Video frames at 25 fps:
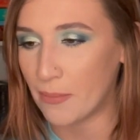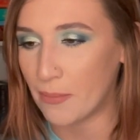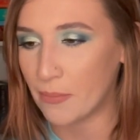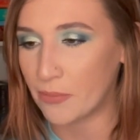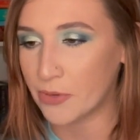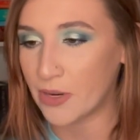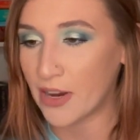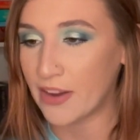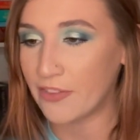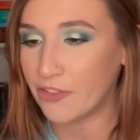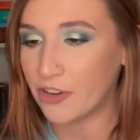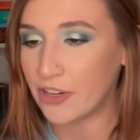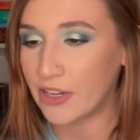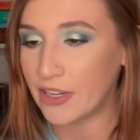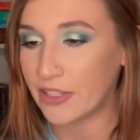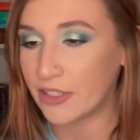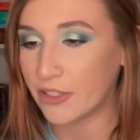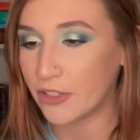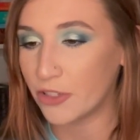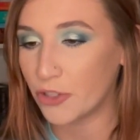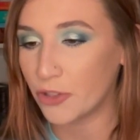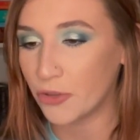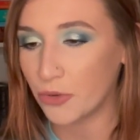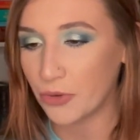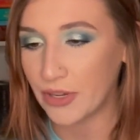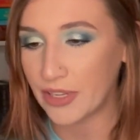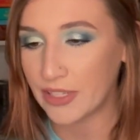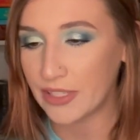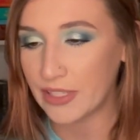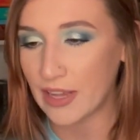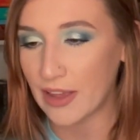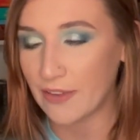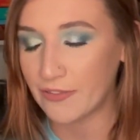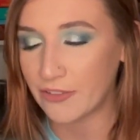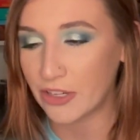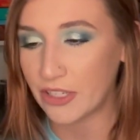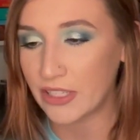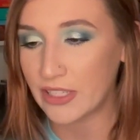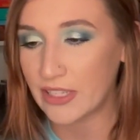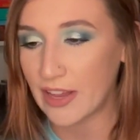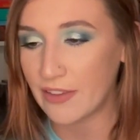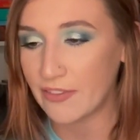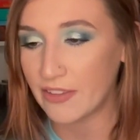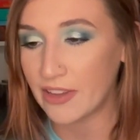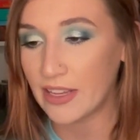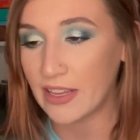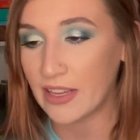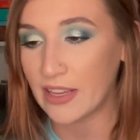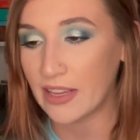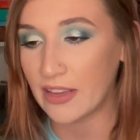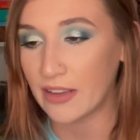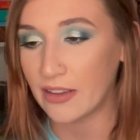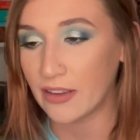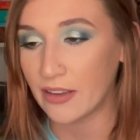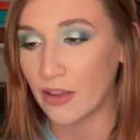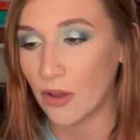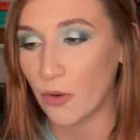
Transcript: Bravery is a choice after saving King.